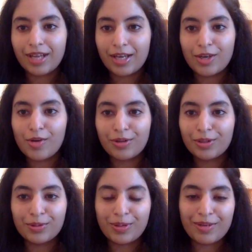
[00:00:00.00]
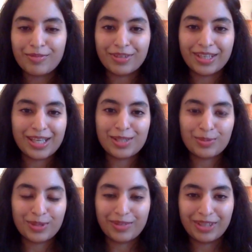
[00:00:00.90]
Had no clue if the kids
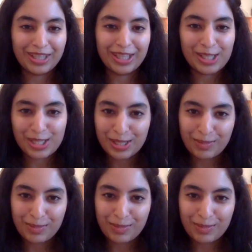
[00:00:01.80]
were even going to listen to